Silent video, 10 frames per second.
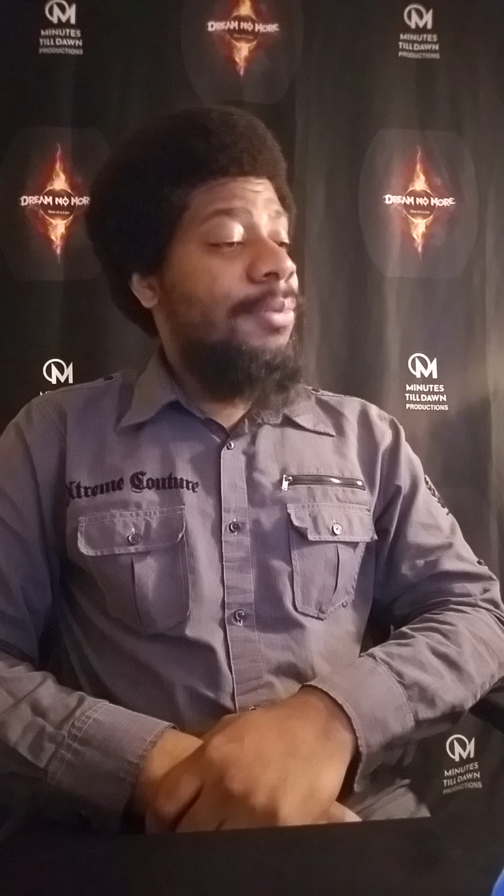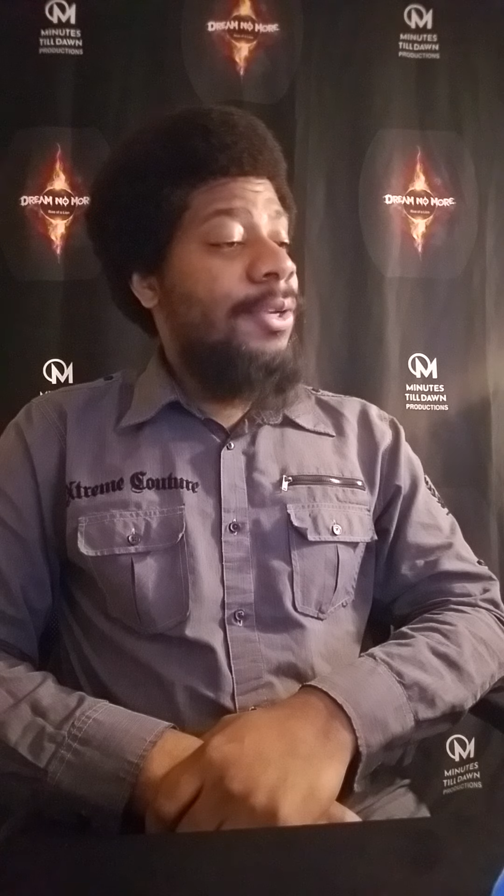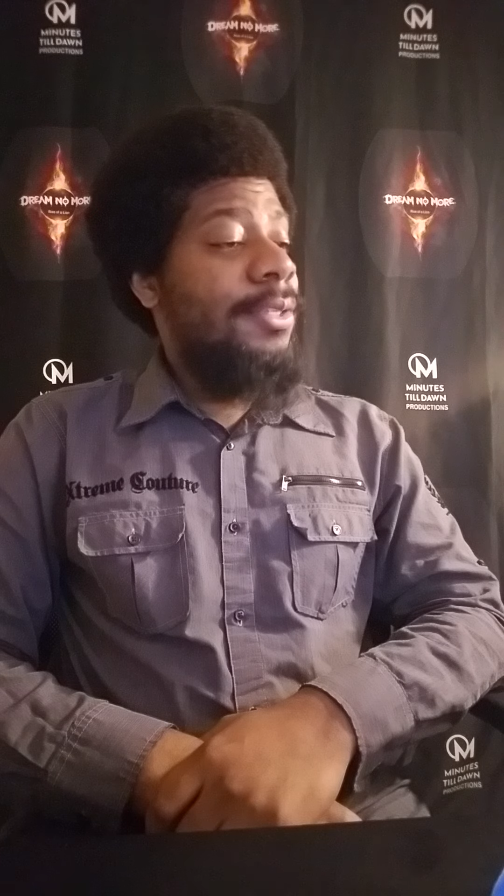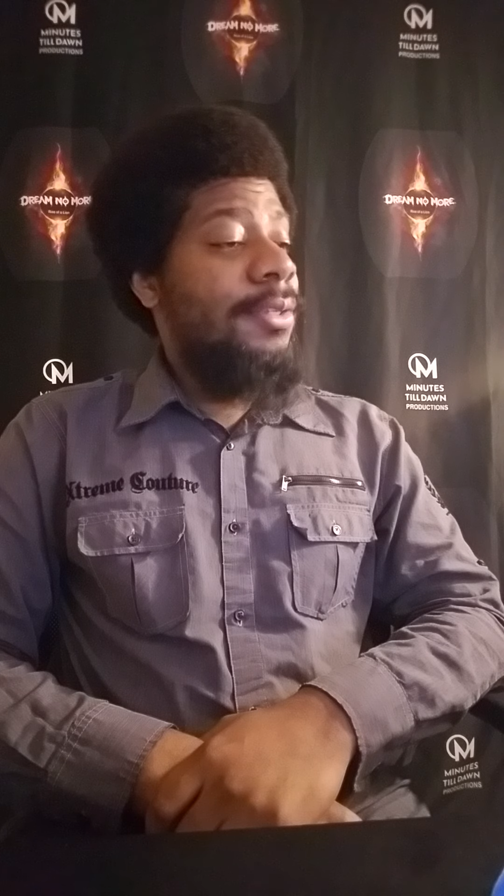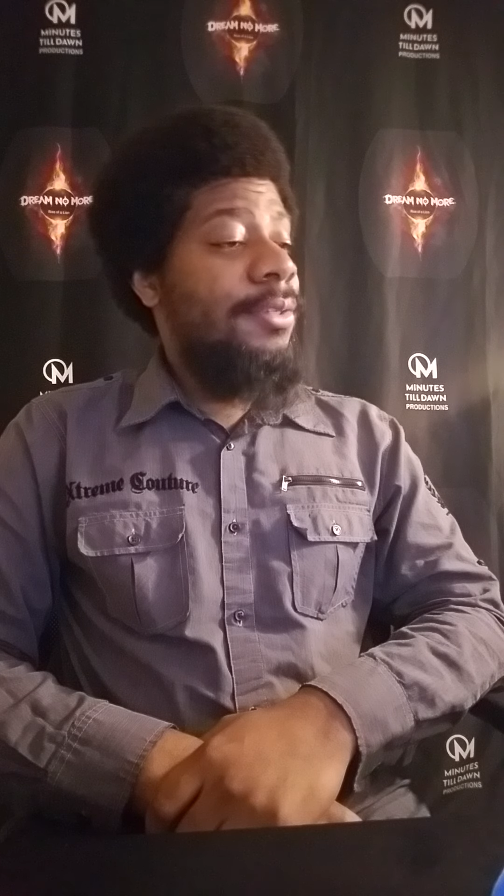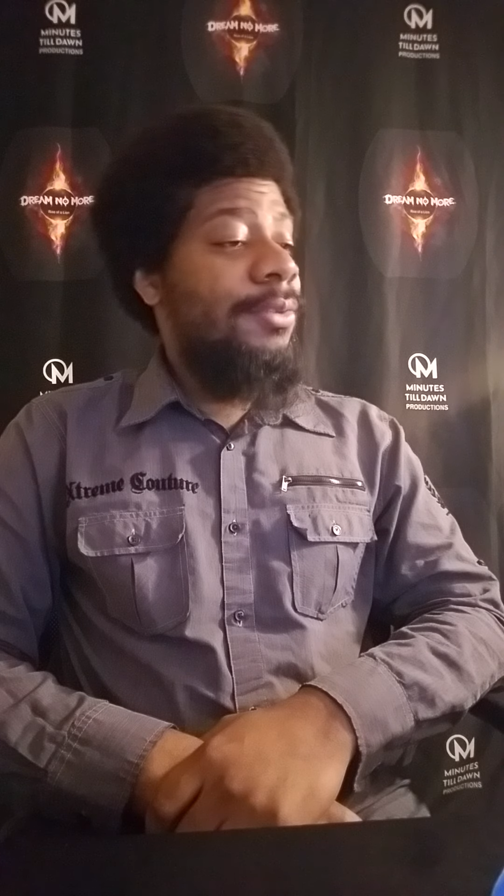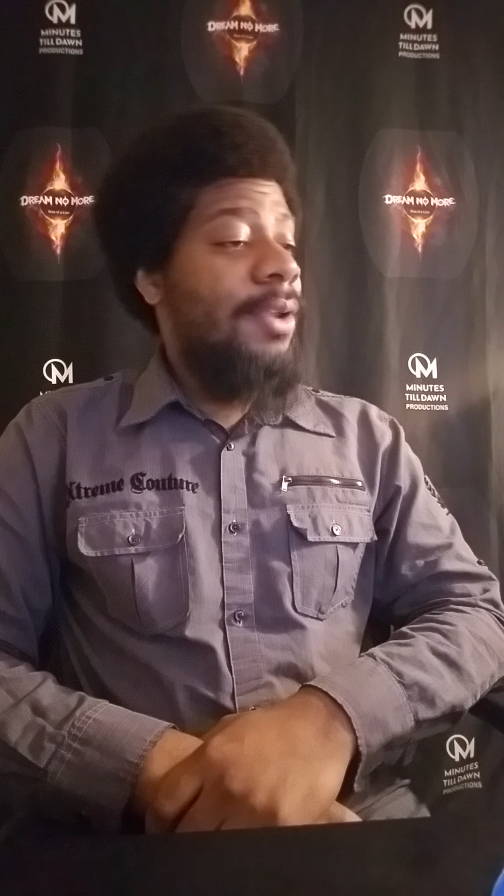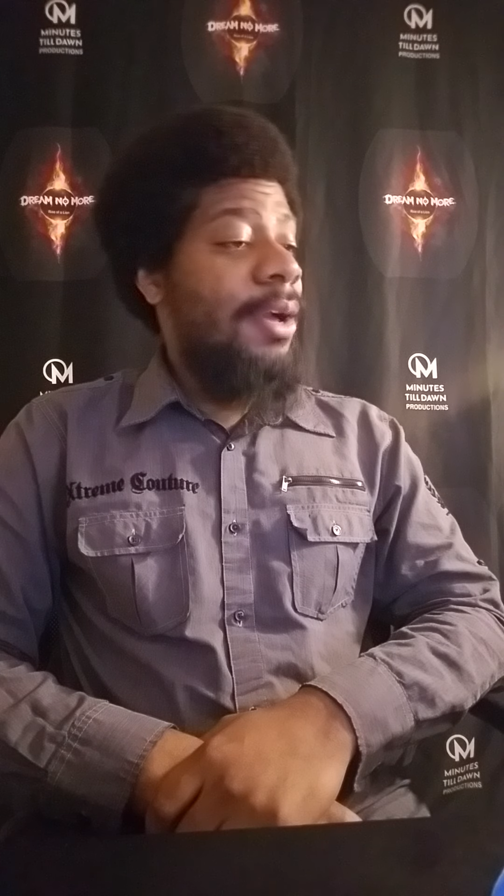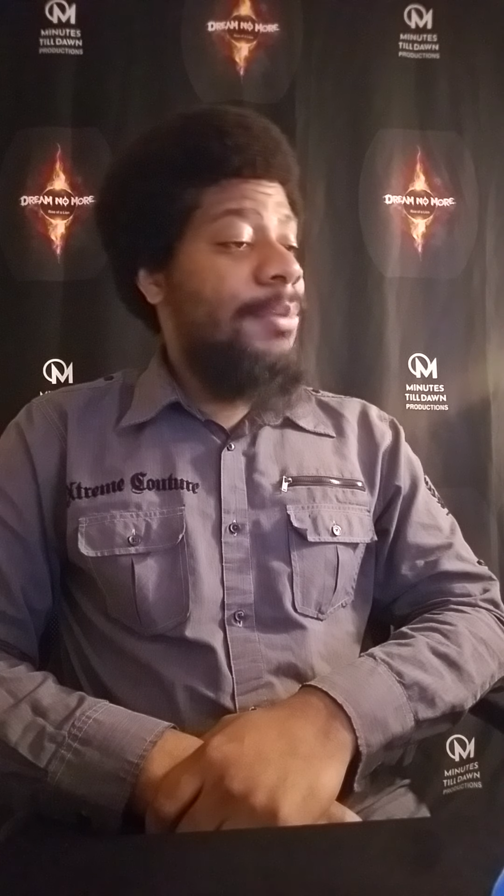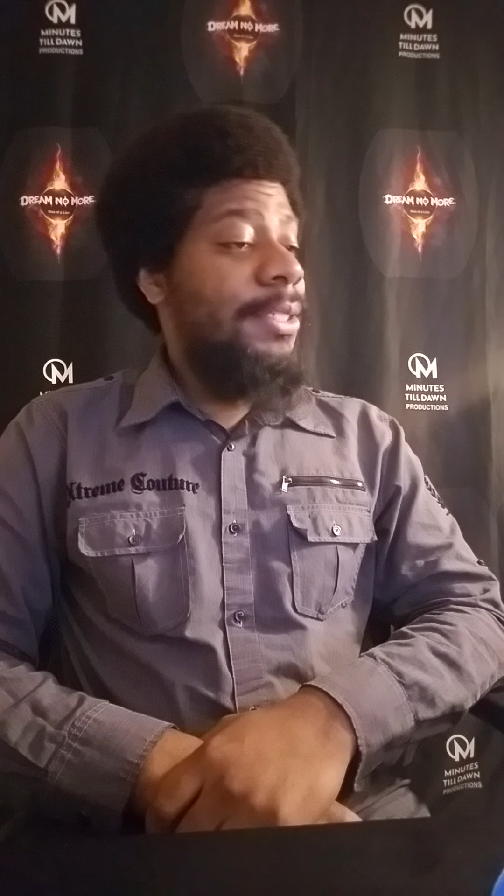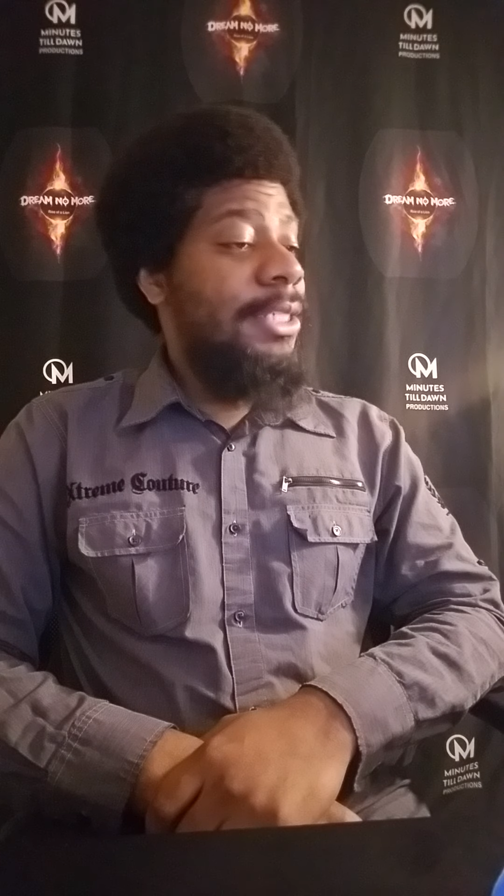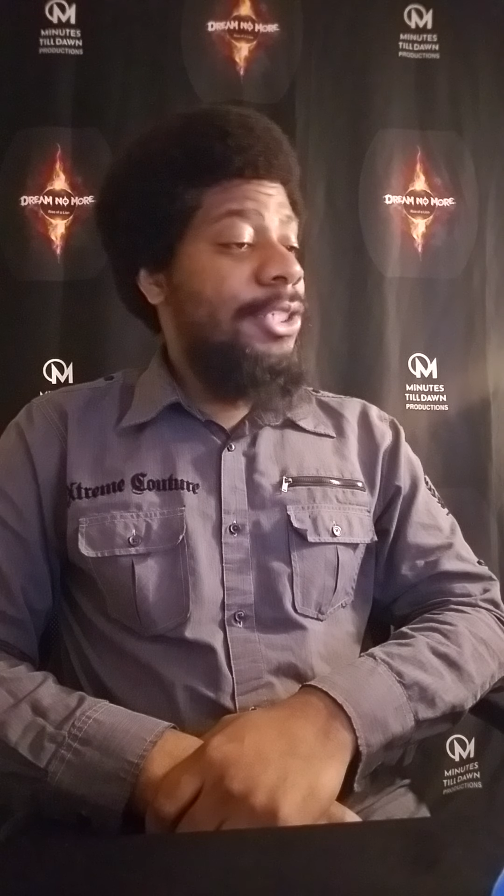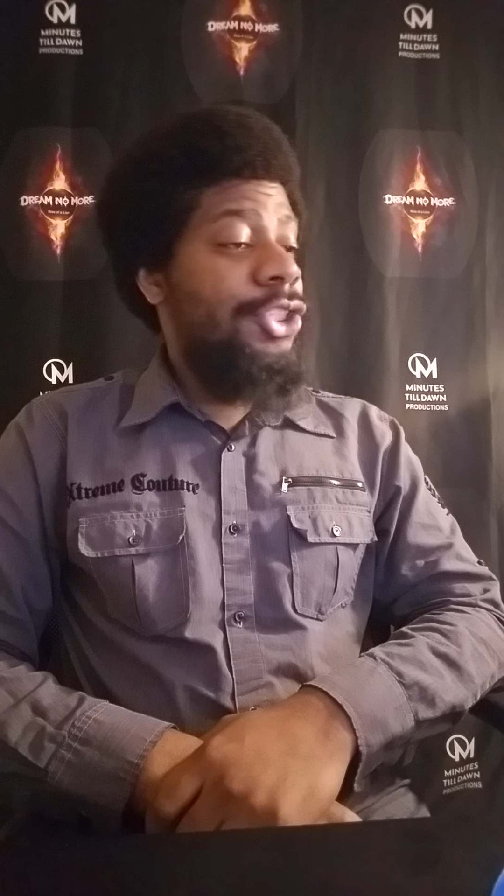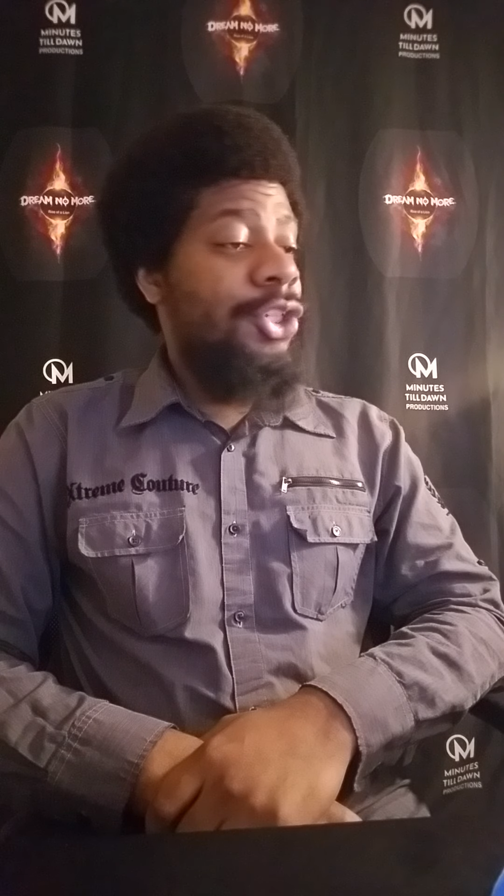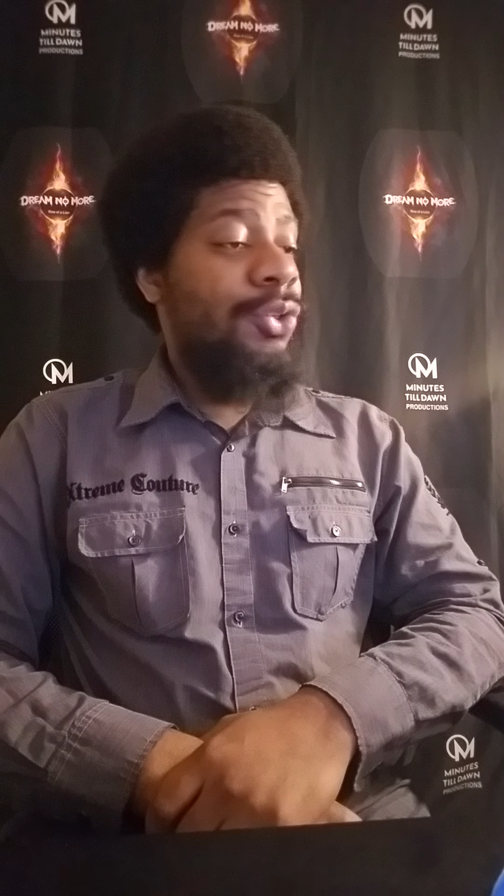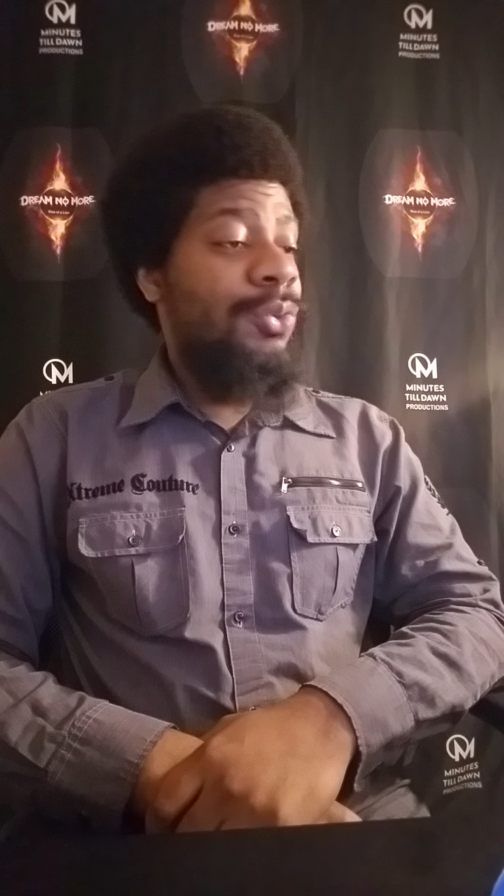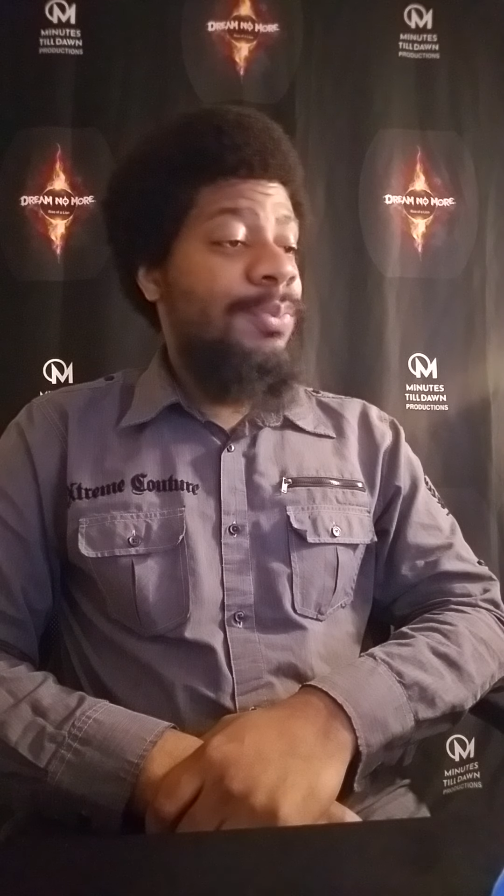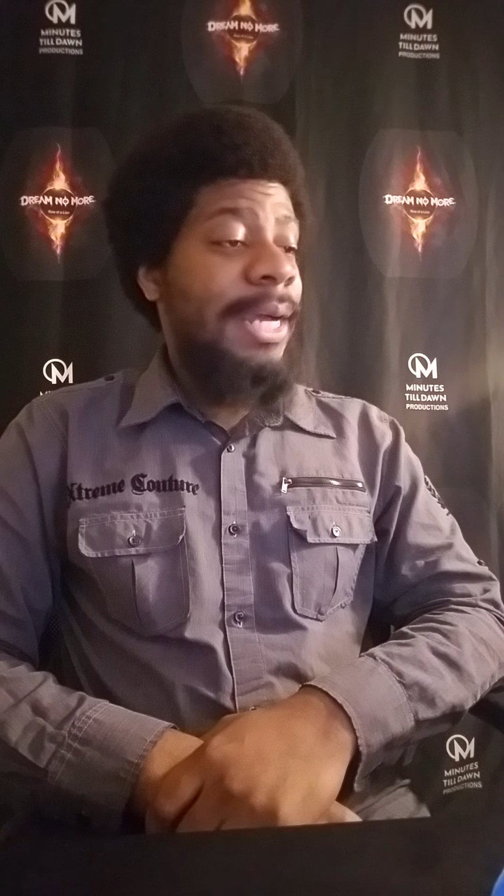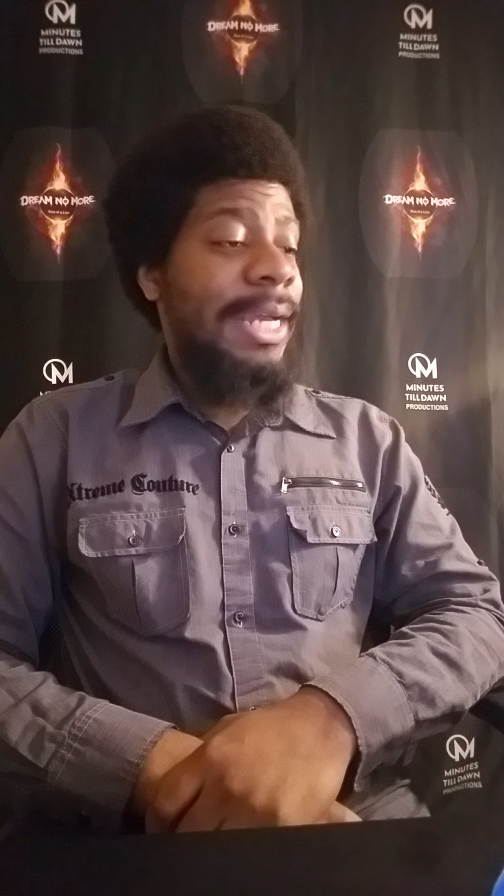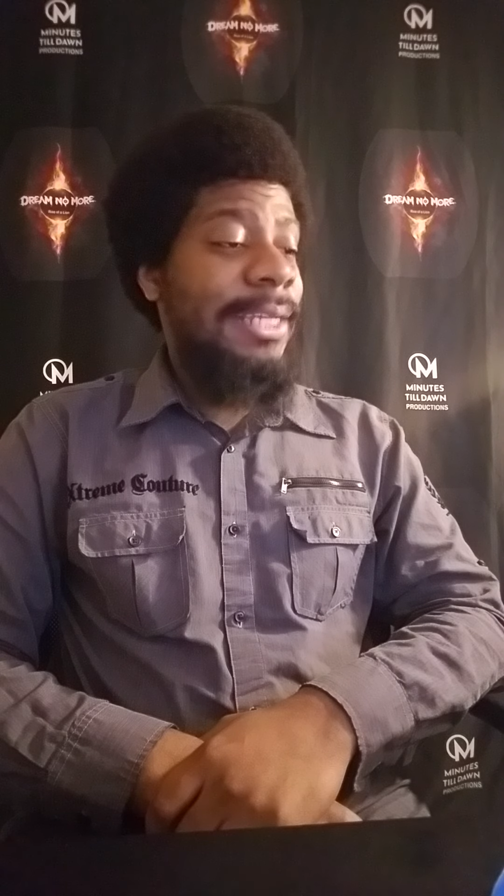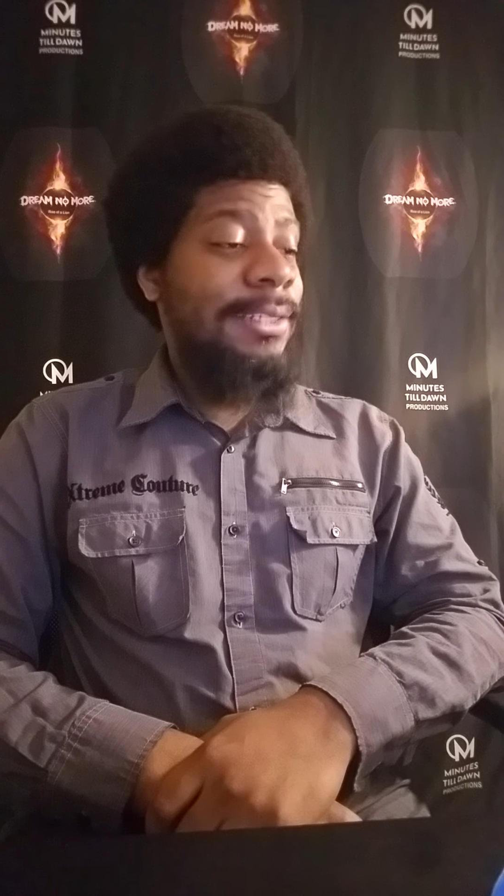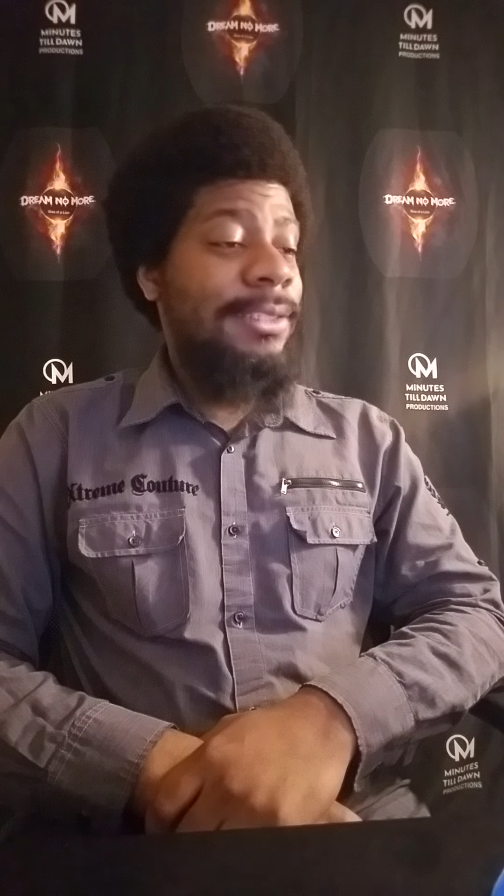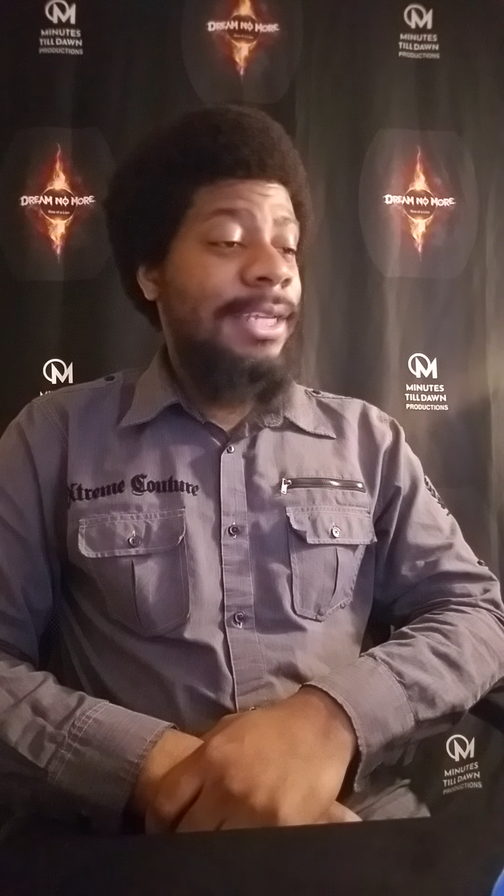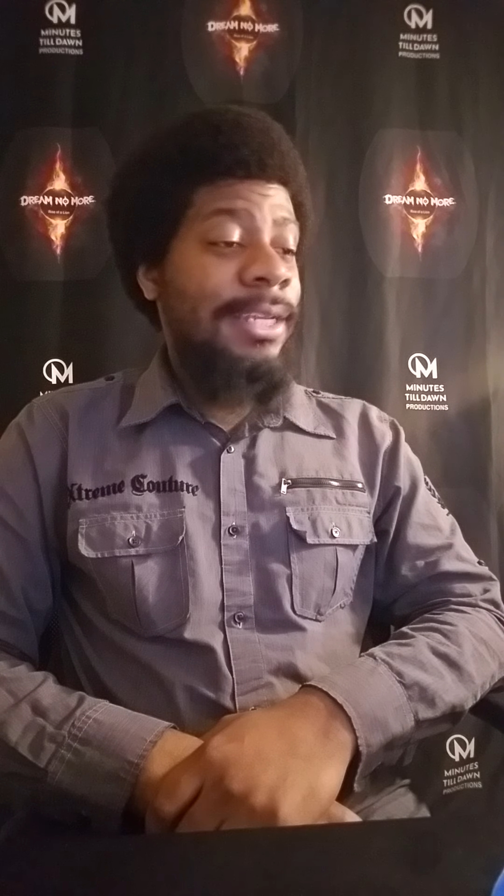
presidential nominee Joe Biden